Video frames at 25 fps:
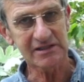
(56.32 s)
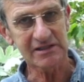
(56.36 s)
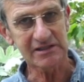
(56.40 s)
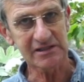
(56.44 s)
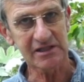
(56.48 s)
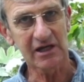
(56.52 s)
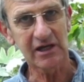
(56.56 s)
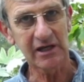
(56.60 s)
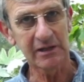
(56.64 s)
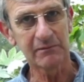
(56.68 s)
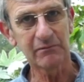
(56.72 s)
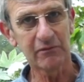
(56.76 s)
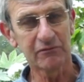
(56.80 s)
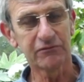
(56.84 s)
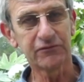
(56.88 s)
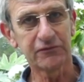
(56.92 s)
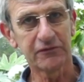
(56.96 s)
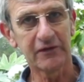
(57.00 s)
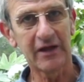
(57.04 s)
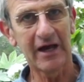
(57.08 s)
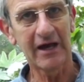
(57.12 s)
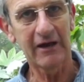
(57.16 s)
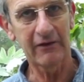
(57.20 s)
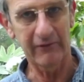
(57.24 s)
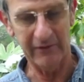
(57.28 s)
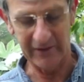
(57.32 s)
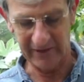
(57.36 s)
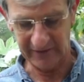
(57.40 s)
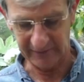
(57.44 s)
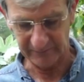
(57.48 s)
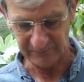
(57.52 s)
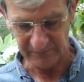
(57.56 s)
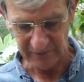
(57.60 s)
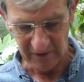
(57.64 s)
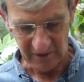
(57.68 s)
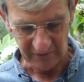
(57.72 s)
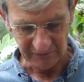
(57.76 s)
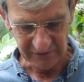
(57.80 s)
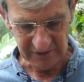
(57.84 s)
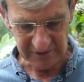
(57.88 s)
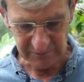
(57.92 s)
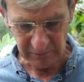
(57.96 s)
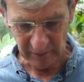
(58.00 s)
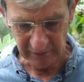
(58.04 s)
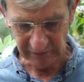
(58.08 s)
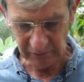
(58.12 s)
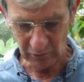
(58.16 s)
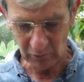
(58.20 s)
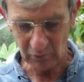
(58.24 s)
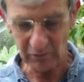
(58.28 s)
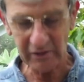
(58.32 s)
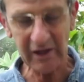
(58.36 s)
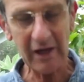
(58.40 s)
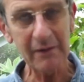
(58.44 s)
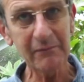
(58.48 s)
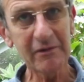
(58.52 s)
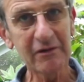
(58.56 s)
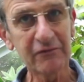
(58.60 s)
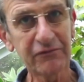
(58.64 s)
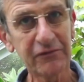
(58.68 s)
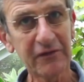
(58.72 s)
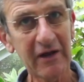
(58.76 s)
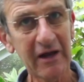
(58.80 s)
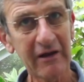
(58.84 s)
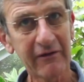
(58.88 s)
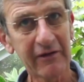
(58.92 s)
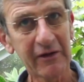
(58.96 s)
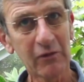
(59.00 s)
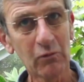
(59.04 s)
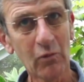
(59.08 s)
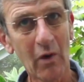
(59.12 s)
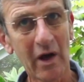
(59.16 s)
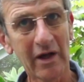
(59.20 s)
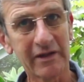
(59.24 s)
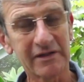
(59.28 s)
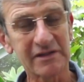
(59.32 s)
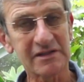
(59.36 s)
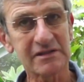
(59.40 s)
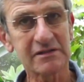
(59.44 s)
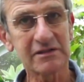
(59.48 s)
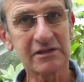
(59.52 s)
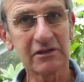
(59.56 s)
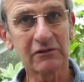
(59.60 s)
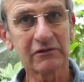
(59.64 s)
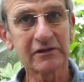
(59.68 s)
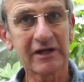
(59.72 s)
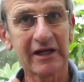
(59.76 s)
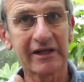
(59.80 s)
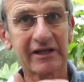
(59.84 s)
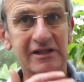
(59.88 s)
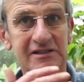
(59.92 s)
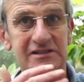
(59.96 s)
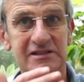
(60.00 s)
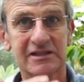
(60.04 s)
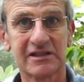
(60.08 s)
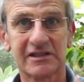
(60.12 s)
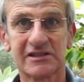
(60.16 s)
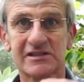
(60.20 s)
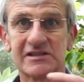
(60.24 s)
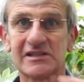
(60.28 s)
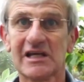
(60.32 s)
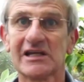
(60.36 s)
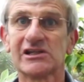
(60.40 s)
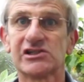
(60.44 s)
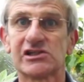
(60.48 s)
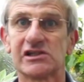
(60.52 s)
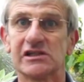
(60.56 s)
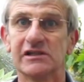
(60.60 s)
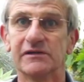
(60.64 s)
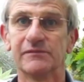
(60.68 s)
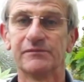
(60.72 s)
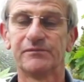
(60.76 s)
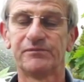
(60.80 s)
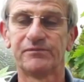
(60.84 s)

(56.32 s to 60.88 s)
the time of flowering. These won't all come in flower at once, you'll get a succession.